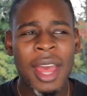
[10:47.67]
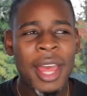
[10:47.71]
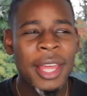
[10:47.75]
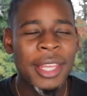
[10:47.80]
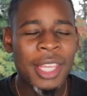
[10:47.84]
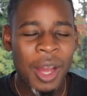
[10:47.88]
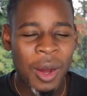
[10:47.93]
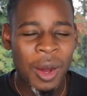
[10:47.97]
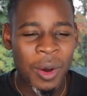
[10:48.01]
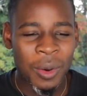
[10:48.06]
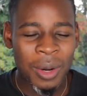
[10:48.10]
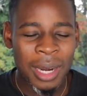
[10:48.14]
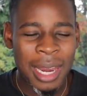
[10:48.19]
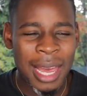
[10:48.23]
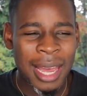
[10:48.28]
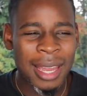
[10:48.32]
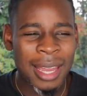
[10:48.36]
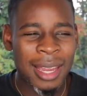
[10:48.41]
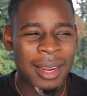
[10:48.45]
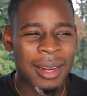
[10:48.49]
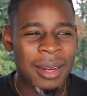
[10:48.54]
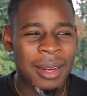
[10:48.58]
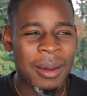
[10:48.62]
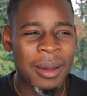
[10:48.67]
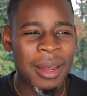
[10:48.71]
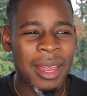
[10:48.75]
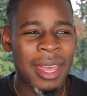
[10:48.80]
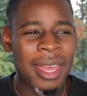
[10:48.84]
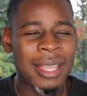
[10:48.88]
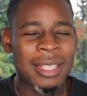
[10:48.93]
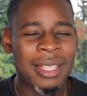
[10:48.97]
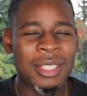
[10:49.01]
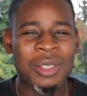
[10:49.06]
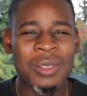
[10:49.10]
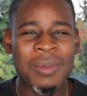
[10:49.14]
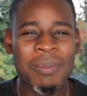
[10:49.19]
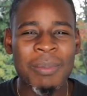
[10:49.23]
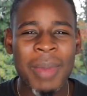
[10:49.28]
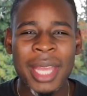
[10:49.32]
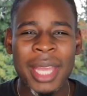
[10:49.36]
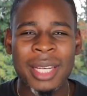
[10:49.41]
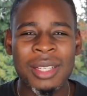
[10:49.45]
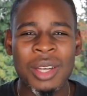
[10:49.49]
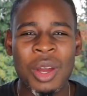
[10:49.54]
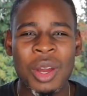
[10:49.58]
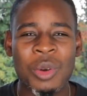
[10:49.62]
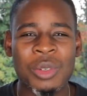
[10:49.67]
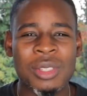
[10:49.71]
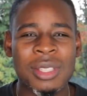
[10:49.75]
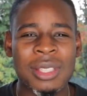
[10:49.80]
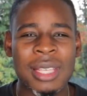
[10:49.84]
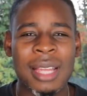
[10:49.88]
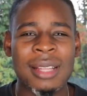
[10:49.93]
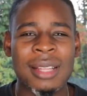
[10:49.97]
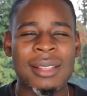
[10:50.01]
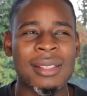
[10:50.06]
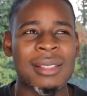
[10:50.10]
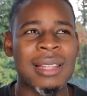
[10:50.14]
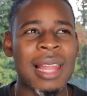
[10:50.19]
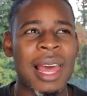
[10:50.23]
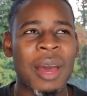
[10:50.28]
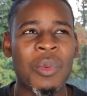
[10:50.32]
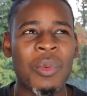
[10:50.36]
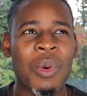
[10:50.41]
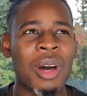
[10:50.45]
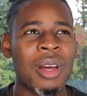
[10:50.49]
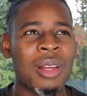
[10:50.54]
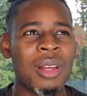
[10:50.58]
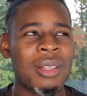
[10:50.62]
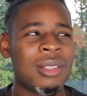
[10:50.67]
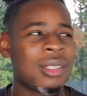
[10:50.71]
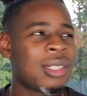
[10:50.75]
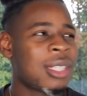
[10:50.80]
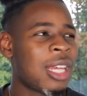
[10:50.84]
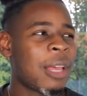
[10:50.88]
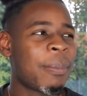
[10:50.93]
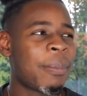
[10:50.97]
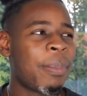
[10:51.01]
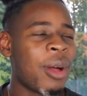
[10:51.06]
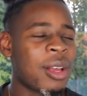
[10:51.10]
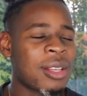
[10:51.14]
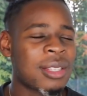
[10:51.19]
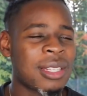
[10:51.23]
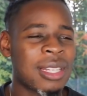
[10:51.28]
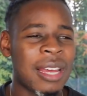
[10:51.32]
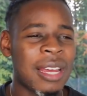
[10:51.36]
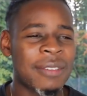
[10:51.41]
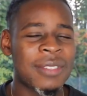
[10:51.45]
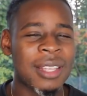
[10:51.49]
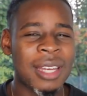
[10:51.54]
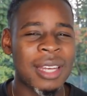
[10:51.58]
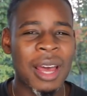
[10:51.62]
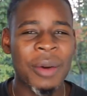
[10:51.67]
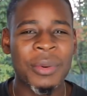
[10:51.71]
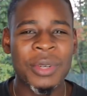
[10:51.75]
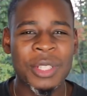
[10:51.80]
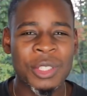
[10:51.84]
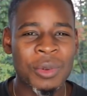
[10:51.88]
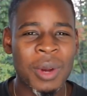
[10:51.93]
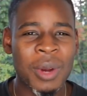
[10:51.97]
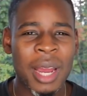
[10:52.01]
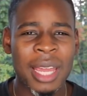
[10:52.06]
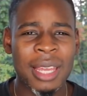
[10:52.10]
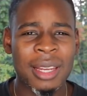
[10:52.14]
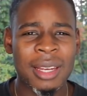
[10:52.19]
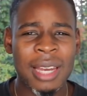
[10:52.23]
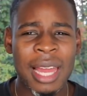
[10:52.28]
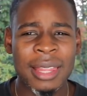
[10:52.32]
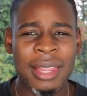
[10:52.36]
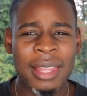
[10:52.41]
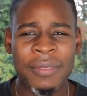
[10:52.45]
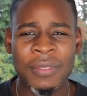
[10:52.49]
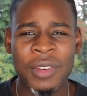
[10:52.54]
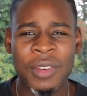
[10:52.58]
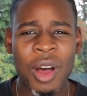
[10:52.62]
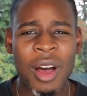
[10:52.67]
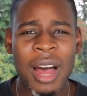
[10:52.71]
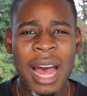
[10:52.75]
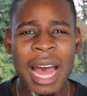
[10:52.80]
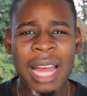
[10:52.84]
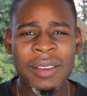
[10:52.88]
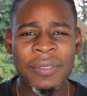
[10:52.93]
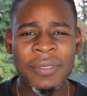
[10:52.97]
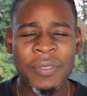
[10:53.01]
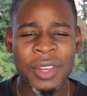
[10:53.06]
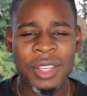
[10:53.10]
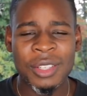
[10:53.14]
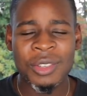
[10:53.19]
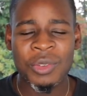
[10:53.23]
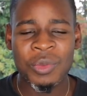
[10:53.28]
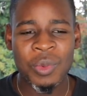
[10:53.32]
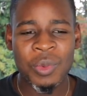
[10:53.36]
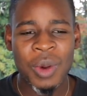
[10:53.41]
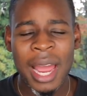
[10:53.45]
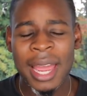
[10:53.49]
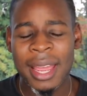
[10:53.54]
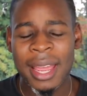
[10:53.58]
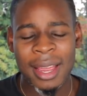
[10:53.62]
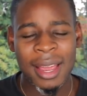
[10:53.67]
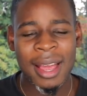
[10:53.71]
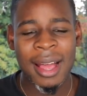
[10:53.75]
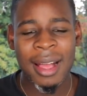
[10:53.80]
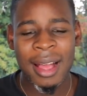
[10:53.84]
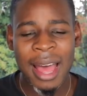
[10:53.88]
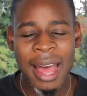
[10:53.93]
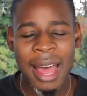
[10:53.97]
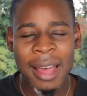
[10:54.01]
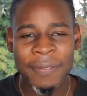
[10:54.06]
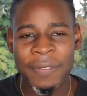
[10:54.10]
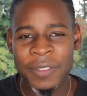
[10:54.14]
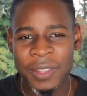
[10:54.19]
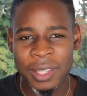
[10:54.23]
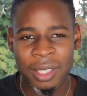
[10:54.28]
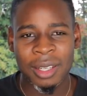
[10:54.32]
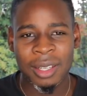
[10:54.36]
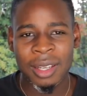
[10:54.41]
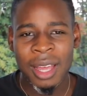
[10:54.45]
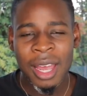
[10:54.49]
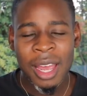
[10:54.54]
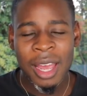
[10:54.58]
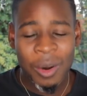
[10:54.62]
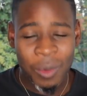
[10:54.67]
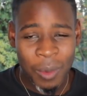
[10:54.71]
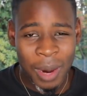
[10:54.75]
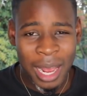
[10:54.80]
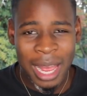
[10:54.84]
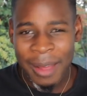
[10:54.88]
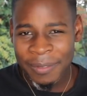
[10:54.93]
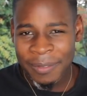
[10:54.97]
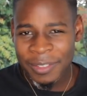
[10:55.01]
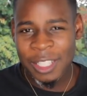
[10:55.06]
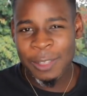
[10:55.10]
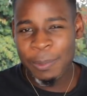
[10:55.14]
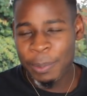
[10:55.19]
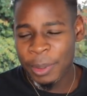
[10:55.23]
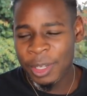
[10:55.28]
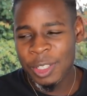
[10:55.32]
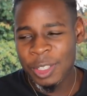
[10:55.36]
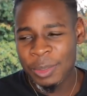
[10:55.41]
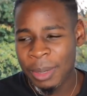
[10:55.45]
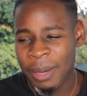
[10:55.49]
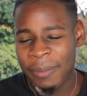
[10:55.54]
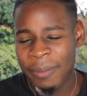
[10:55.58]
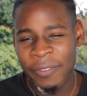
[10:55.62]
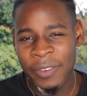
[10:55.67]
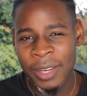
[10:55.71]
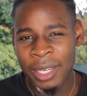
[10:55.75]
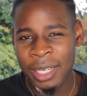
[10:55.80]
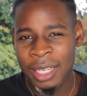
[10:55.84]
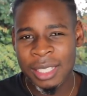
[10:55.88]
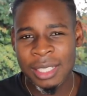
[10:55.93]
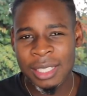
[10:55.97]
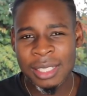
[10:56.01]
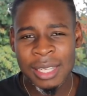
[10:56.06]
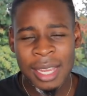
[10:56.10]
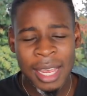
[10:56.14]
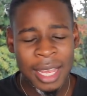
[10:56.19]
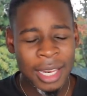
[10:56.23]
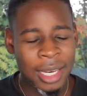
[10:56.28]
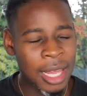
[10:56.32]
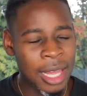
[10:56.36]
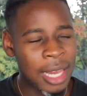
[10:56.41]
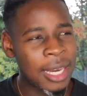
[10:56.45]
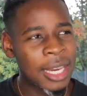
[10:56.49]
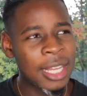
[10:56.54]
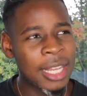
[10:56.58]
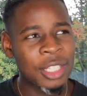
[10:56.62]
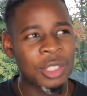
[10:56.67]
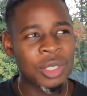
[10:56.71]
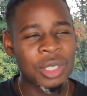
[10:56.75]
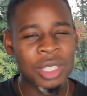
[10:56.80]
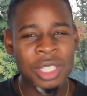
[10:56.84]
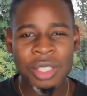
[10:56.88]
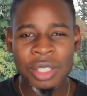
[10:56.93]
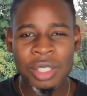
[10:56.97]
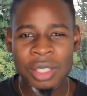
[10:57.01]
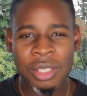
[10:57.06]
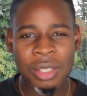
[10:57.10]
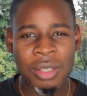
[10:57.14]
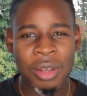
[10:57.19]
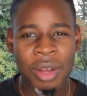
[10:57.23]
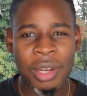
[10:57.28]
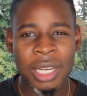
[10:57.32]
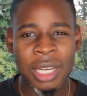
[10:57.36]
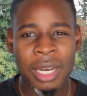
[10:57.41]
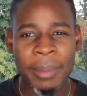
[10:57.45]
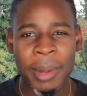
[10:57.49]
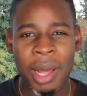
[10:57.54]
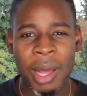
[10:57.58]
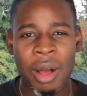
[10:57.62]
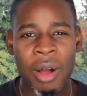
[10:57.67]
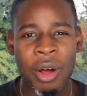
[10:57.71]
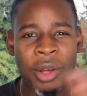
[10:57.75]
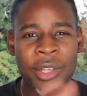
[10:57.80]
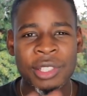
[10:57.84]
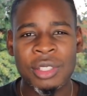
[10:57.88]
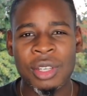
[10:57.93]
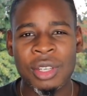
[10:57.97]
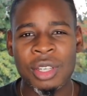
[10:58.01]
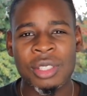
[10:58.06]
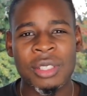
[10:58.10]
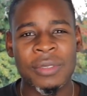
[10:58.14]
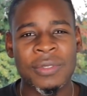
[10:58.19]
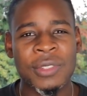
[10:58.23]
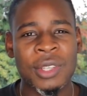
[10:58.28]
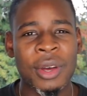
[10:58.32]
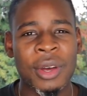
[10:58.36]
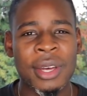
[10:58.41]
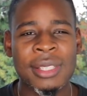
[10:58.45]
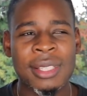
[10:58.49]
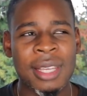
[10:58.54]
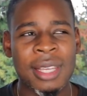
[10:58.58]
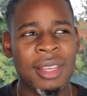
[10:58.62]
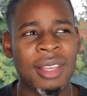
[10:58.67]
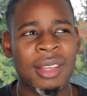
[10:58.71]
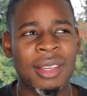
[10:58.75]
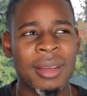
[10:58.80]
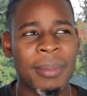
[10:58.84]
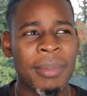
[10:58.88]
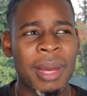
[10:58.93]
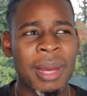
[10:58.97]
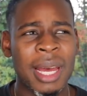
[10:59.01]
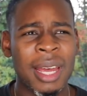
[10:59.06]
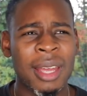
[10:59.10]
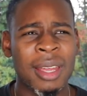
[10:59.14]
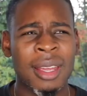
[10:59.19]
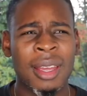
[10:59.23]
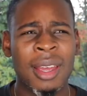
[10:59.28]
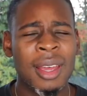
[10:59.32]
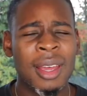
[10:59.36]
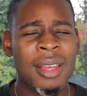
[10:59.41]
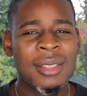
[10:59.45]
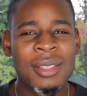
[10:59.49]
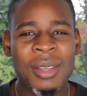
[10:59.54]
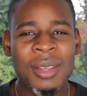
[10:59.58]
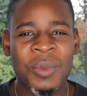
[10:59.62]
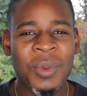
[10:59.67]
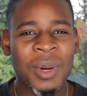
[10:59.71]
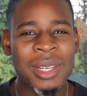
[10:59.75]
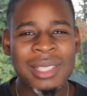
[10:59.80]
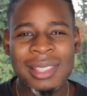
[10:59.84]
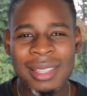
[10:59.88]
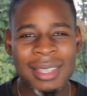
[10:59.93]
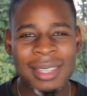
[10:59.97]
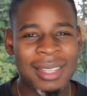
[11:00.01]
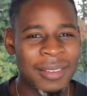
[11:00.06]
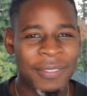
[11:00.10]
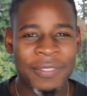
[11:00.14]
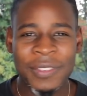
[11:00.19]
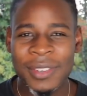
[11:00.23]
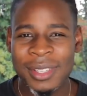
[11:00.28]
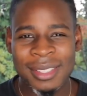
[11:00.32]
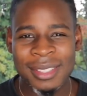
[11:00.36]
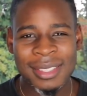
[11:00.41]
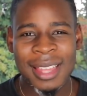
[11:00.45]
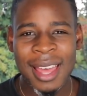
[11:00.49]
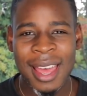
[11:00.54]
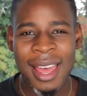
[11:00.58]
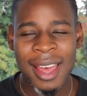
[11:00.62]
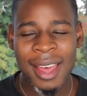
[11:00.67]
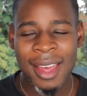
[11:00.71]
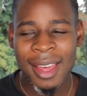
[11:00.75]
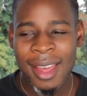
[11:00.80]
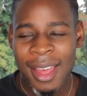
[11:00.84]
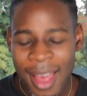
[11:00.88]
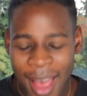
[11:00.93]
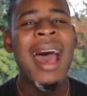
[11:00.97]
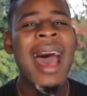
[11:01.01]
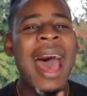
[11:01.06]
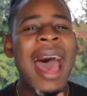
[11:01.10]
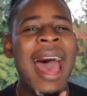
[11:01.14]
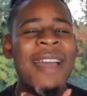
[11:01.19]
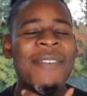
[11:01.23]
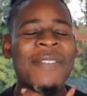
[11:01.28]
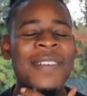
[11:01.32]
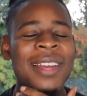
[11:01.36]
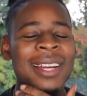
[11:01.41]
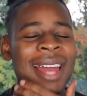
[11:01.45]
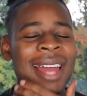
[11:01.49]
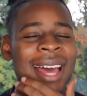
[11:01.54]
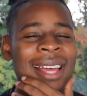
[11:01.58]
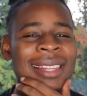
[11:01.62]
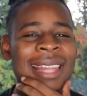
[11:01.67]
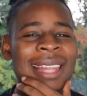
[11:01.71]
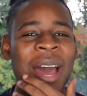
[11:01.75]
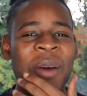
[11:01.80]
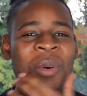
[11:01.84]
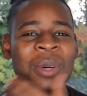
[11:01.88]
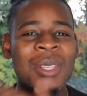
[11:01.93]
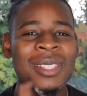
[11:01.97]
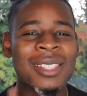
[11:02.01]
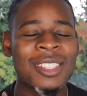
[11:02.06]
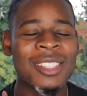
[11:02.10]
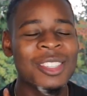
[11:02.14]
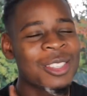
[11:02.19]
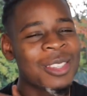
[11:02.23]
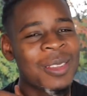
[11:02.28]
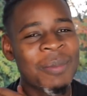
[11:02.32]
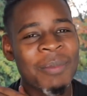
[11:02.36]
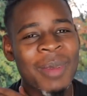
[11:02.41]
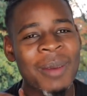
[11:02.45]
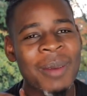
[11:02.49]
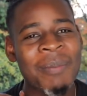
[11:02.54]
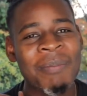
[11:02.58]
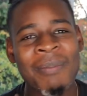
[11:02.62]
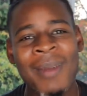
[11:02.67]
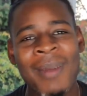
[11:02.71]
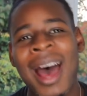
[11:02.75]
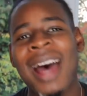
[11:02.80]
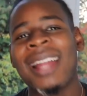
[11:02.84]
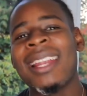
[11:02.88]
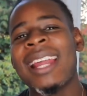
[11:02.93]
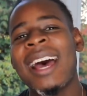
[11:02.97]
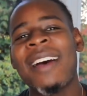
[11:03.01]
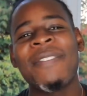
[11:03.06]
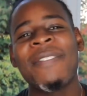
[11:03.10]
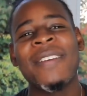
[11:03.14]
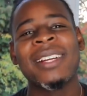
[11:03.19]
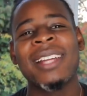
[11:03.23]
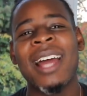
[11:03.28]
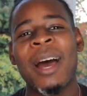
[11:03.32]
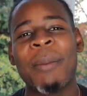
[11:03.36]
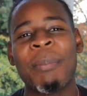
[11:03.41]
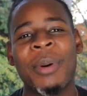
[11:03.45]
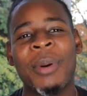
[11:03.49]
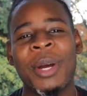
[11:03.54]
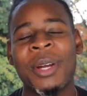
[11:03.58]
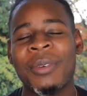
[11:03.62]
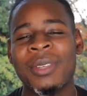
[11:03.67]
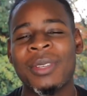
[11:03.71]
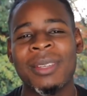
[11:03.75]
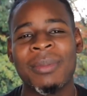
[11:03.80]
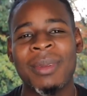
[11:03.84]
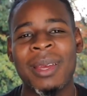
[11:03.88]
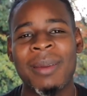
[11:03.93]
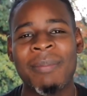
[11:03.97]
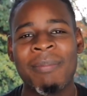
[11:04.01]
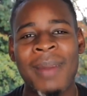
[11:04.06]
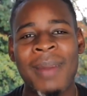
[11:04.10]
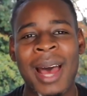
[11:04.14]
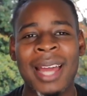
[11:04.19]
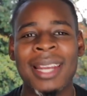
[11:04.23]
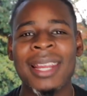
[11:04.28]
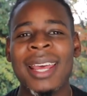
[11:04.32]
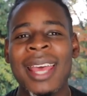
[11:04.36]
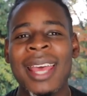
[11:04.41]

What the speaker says: yo, like, it just made no sense. Like, what Jake Paul said after that was right. Like, they've got adverts right after SpongeBob finished. They're literally just talking about all sorts of toys that you can buy. So what's the difference there? I think that was just a bit mad. I think that point was a bit mad.